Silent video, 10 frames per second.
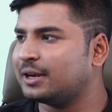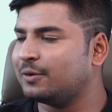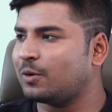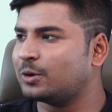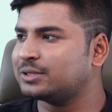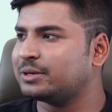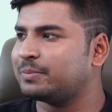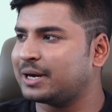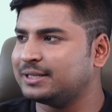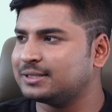rewards and
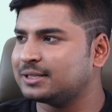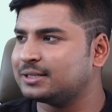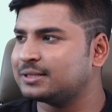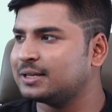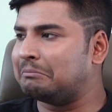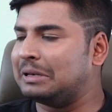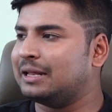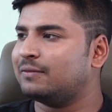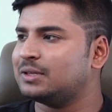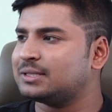prizes,
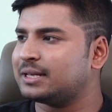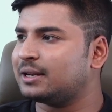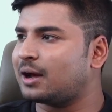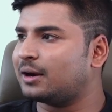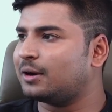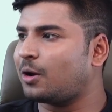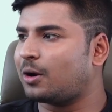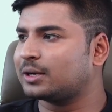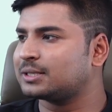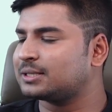levels and
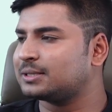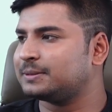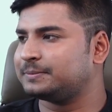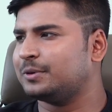unlocks,